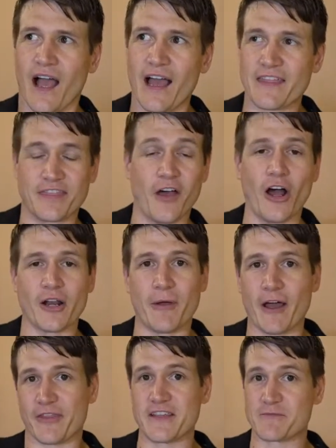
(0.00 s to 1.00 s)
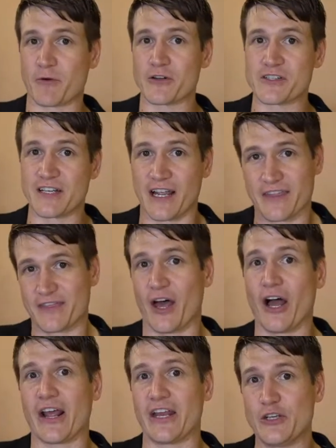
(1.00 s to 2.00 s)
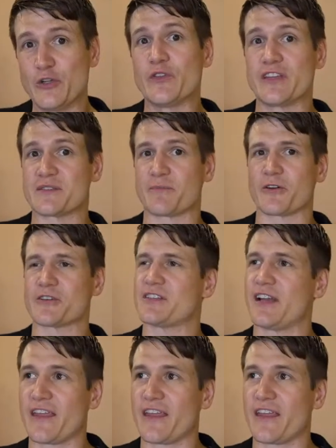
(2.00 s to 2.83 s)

I thought about this person. I thought I knew this person.